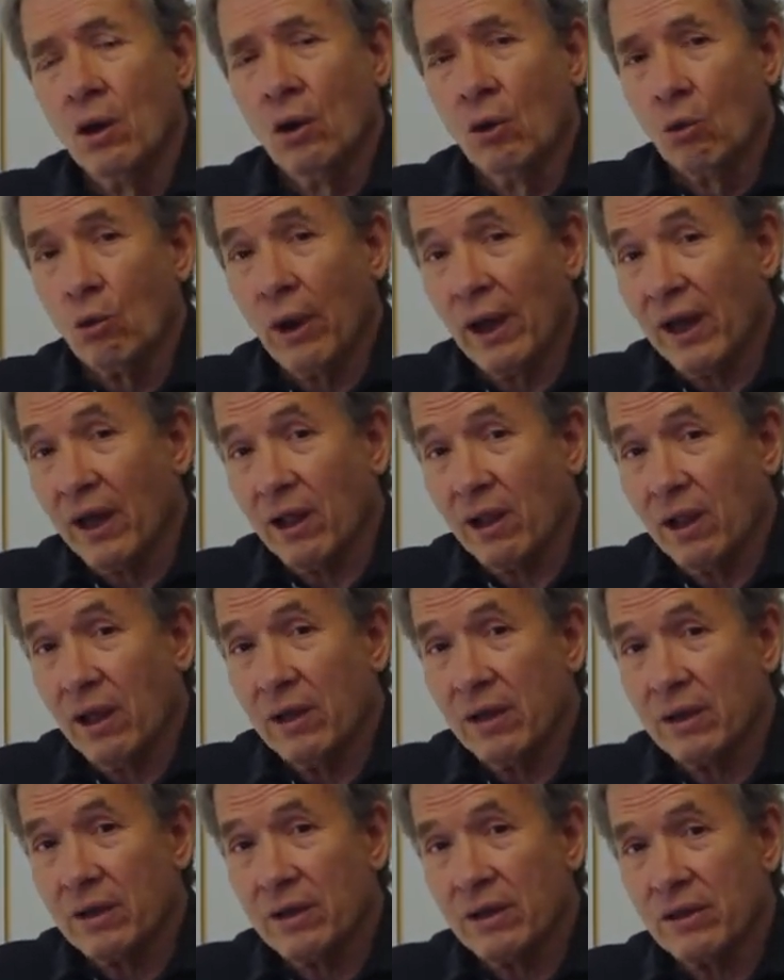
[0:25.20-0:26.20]
Well,
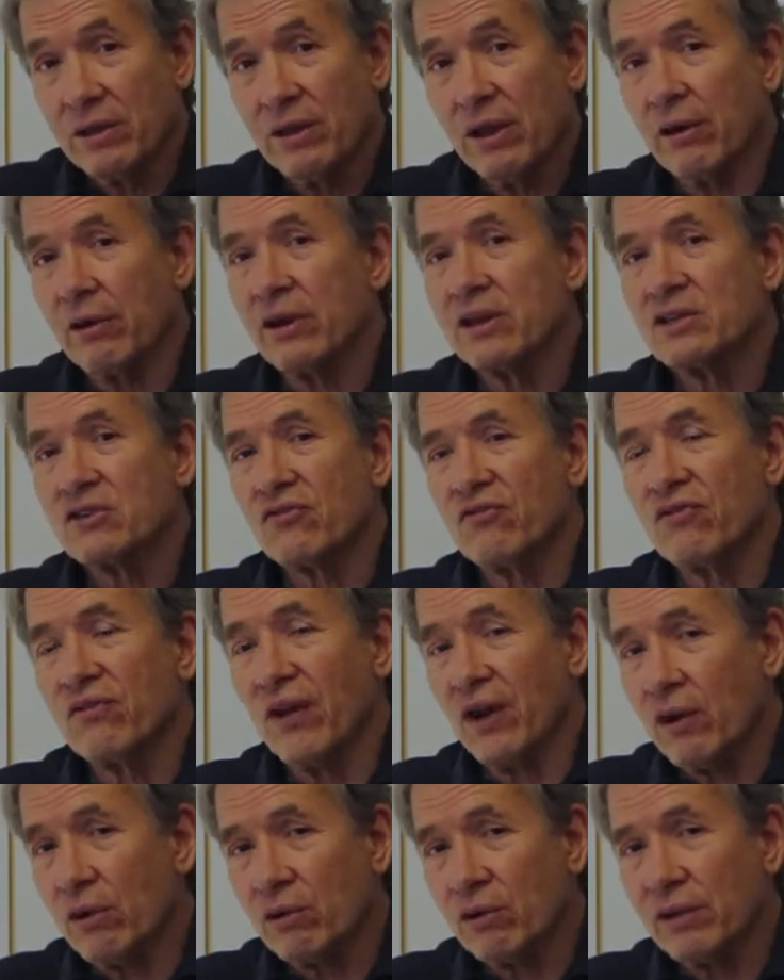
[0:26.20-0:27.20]
there is
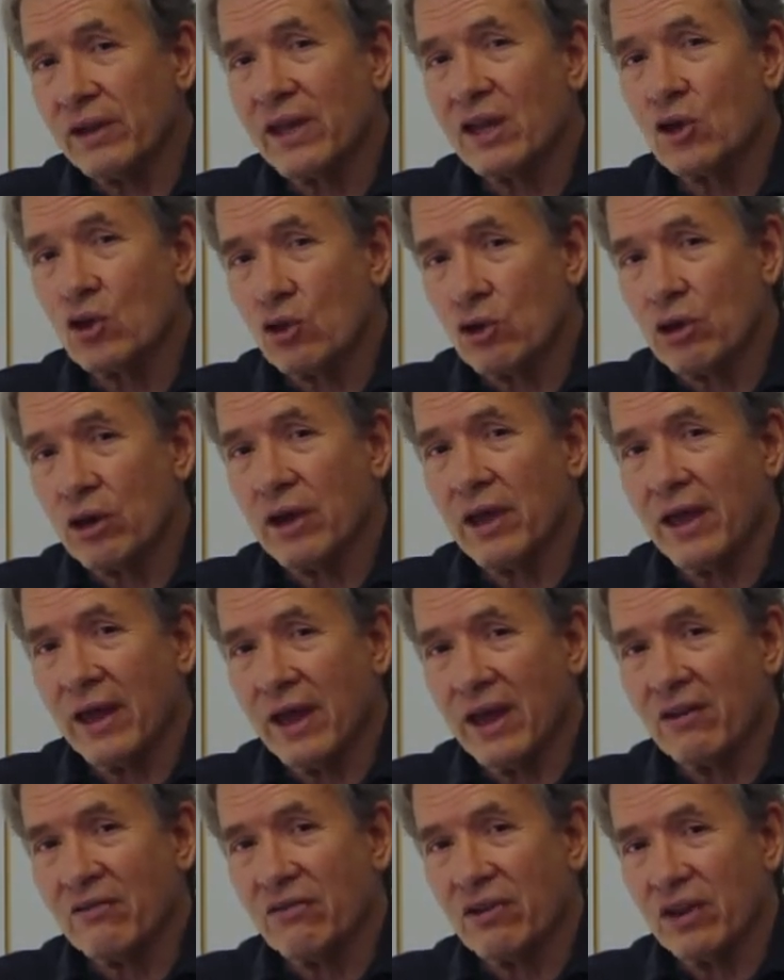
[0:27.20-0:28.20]
fairly good
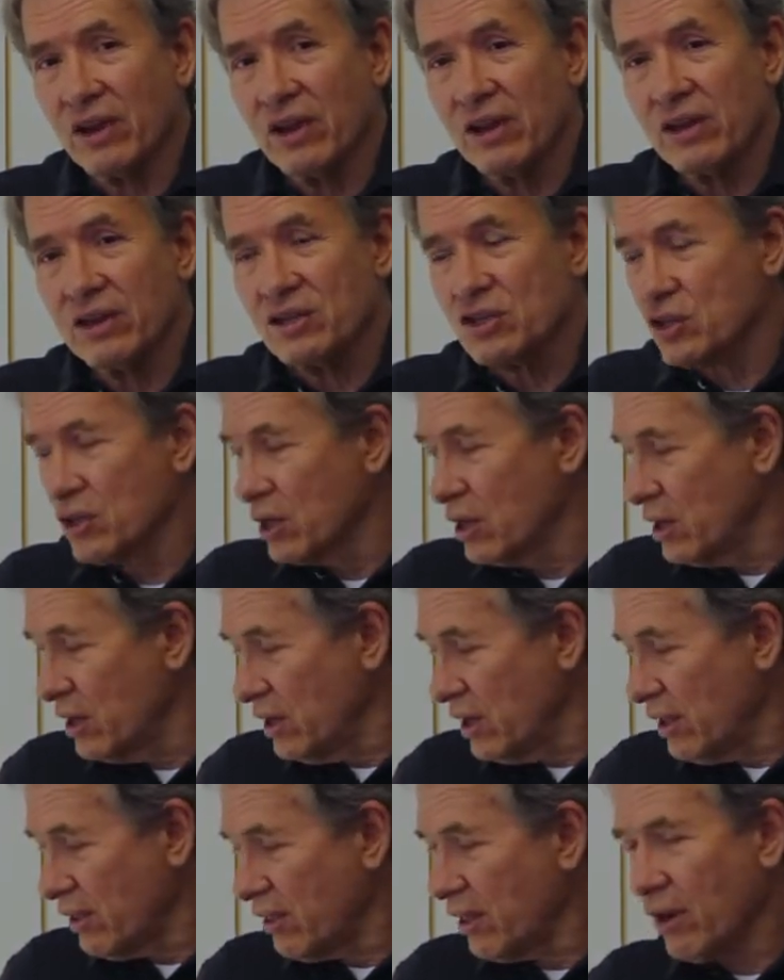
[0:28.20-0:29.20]
evidence
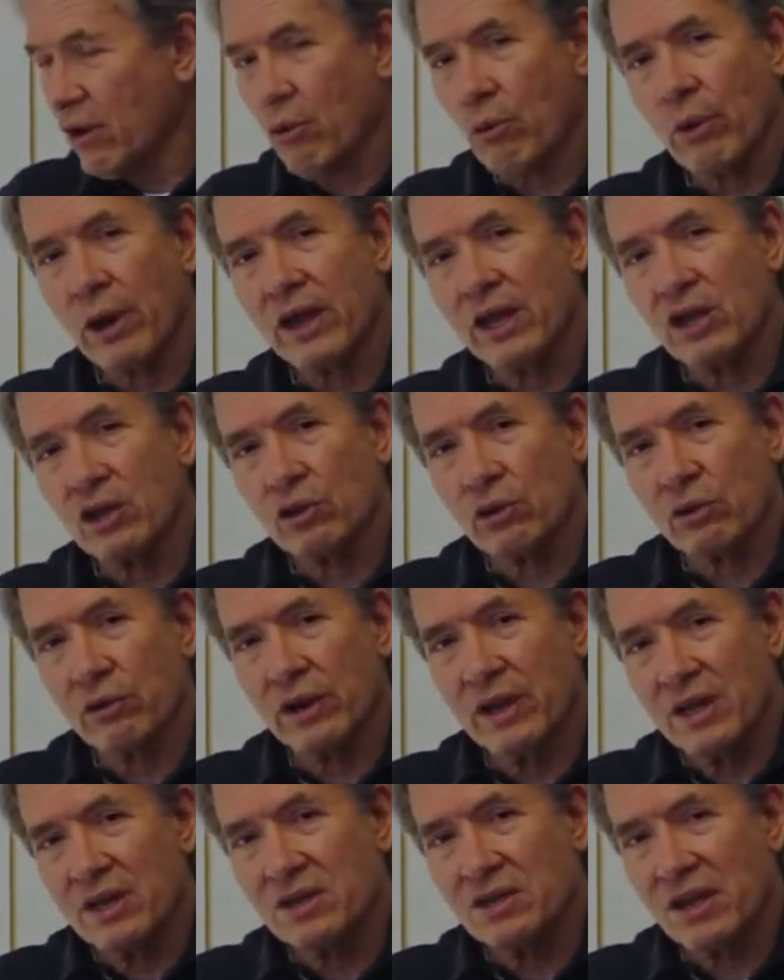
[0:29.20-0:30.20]
that a regular
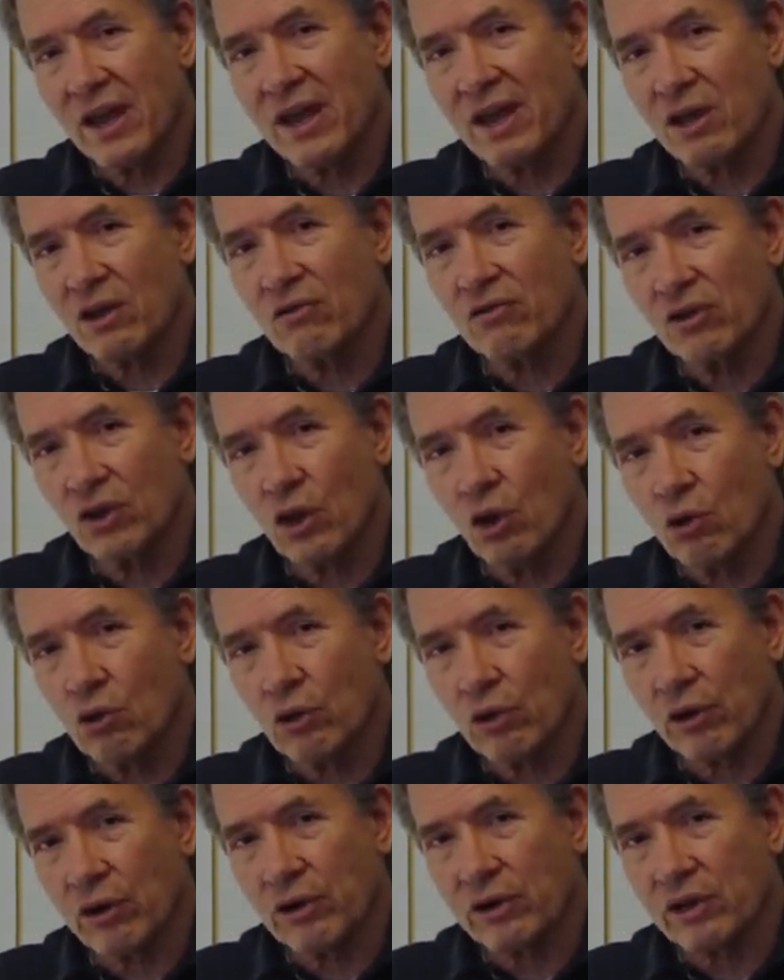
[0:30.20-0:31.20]
intake of
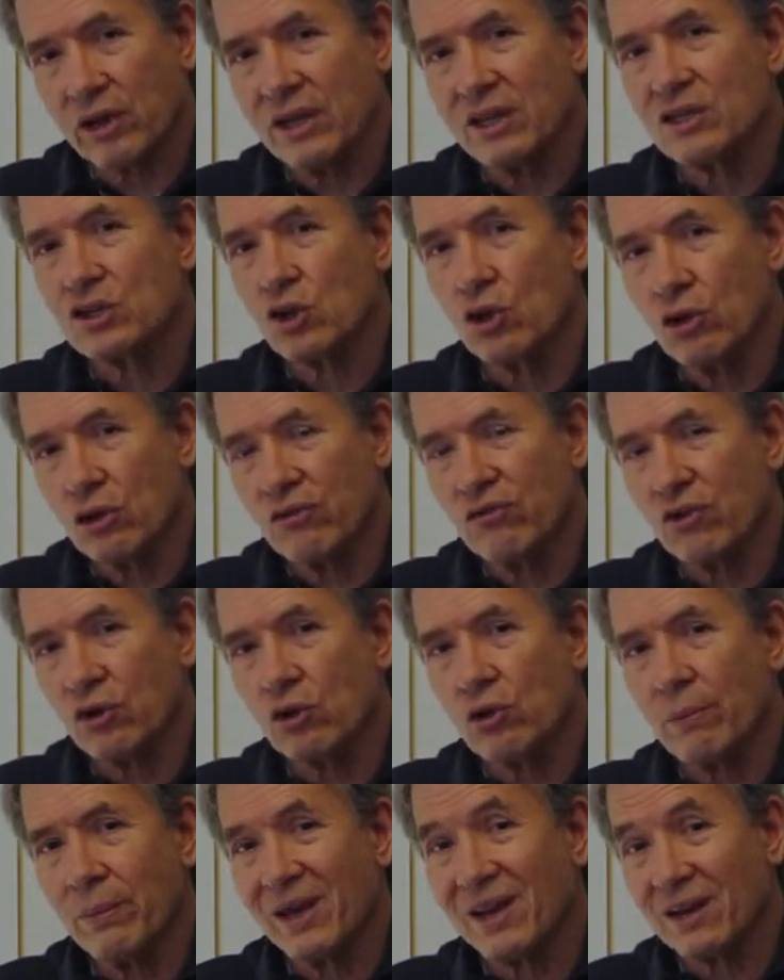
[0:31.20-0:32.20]
yogurt is good for
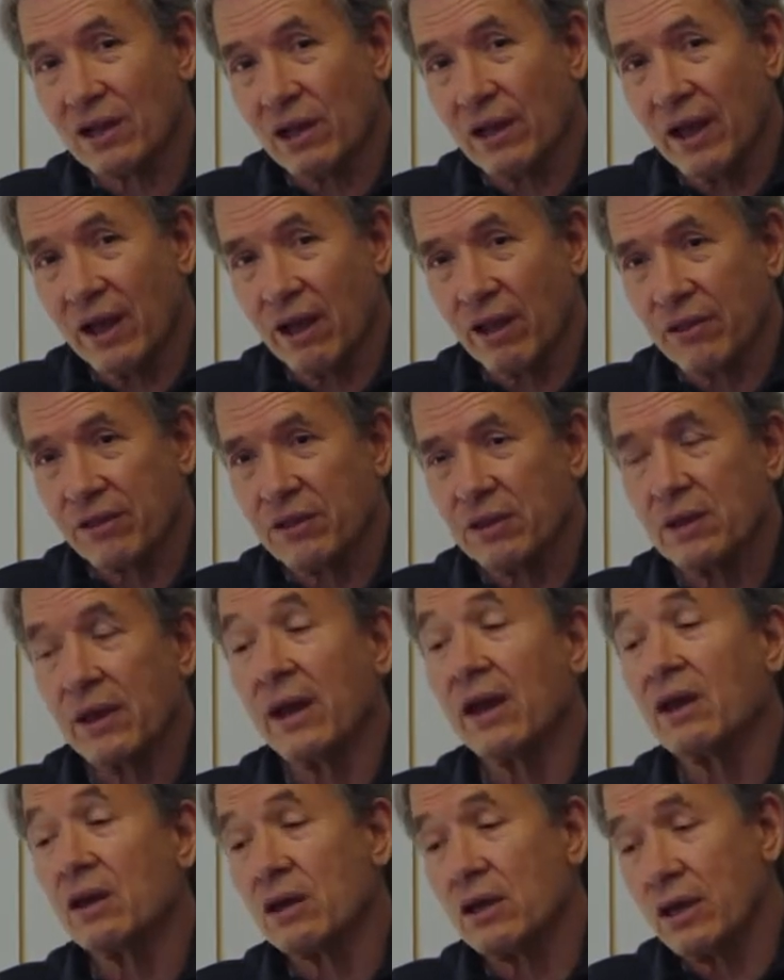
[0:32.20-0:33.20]
your mental health,
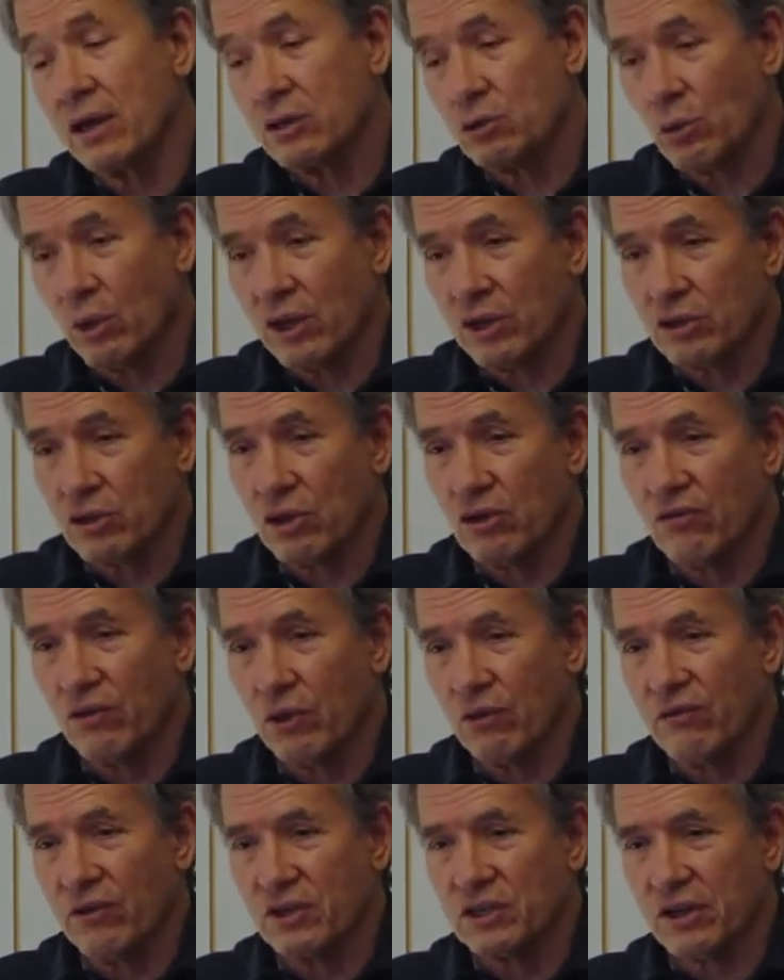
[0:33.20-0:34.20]
and as well as good for
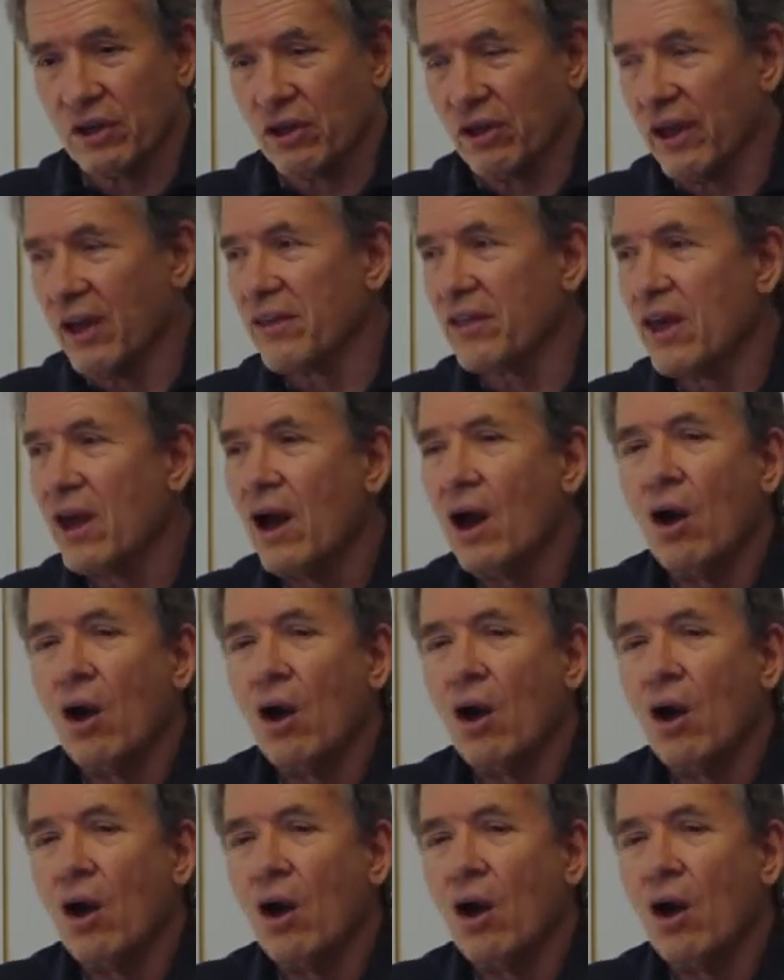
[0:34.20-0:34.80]
your physical health.